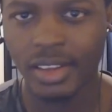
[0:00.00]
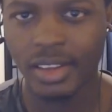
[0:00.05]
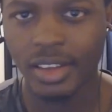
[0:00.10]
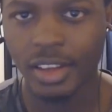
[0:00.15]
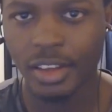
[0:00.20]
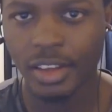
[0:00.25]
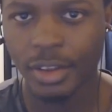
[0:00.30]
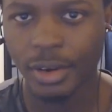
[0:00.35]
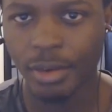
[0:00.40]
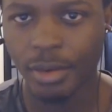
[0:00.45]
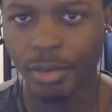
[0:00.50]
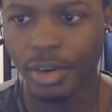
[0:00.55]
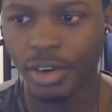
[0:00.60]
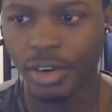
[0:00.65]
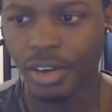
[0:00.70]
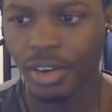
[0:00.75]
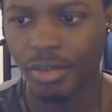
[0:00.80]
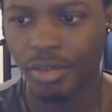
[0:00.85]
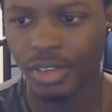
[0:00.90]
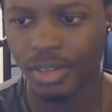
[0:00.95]
You know, when you
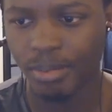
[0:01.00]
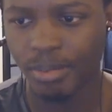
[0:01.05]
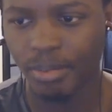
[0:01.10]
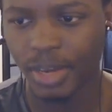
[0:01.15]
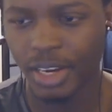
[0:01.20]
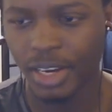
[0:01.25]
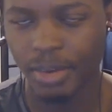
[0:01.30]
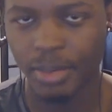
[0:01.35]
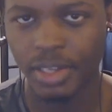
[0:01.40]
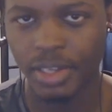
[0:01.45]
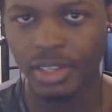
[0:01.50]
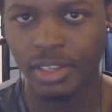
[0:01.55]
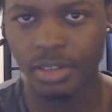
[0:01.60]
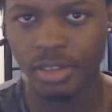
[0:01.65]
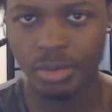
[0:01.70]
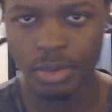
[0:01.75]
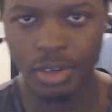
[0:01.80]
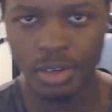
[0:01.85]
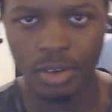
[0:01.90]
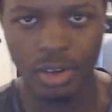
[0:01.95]
have a muddy mix is when
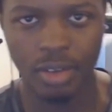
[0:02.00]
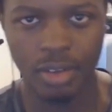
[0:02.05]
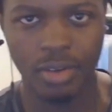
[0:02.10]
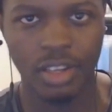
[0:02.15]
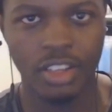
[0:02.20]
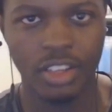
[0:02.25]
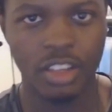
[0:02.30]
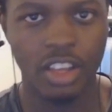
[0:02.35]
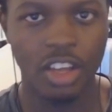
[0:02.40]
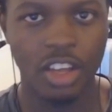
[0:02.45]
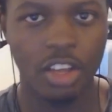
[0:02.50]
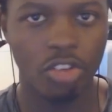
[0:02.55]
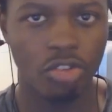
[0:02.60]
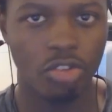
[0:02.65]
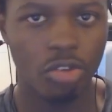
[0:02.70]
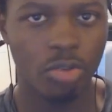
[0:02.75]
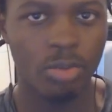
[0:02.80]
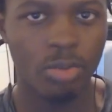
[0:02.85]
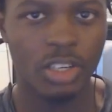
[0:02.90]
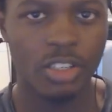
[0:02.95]
you have like too
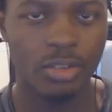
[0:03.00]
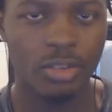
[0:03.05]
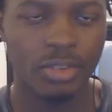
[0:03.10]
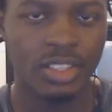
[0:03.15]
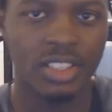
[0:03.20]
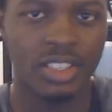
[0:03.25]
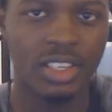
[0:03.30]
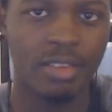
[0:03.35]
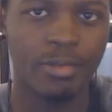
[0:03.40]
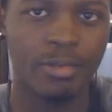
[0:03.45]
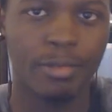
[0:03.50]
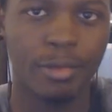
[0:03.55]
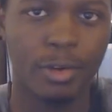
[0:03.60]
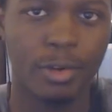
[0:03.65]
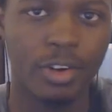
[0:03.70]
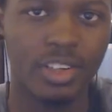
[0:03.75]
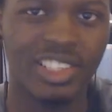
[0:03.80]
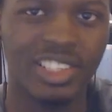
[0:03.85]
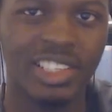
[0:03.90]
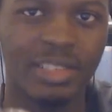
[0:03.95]
much of the same
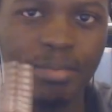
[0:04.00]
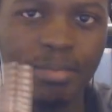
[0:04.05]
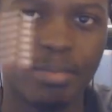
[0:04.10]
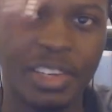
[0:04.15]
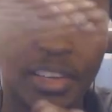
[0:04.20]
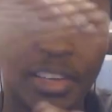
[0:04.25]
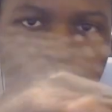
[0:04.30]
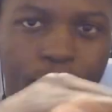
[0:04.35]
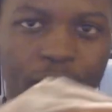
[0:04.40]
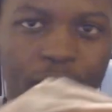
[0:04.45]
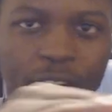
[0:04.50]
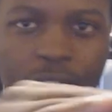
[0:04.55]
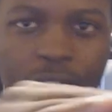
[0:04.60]
frequencies being piled